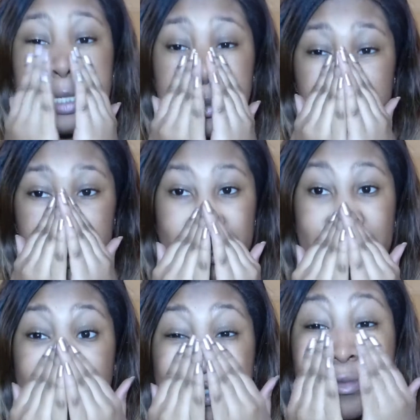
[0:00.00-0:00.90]
this one you don't
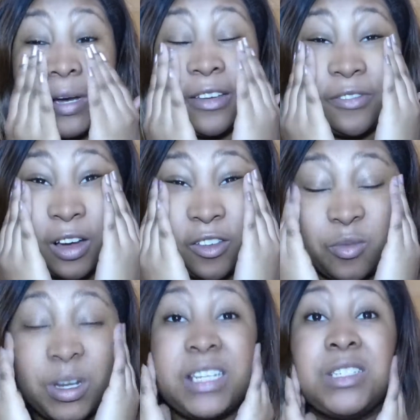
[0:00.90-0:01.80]
have to wait 5
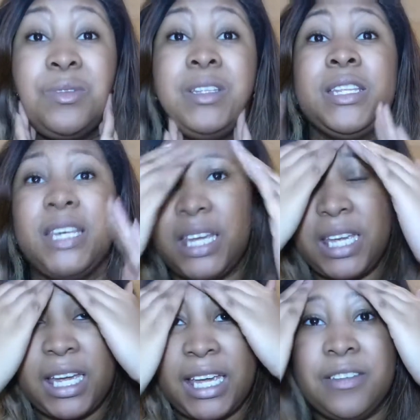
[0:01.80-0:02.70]
minutes. With
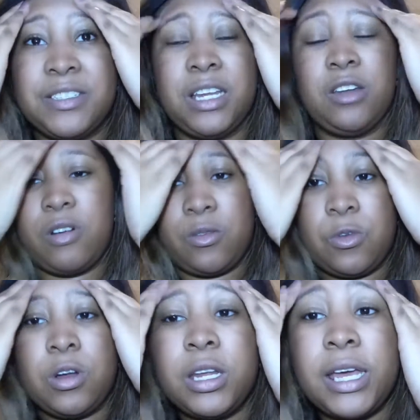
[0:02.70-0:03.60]
the Yves Saint Laurent
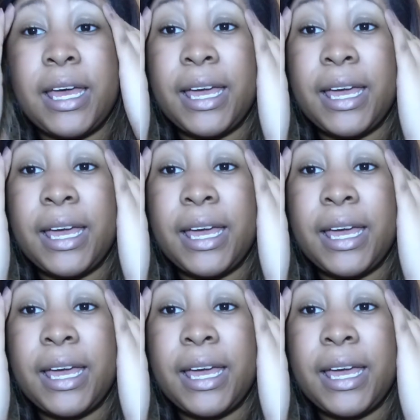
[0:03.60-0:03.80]
one,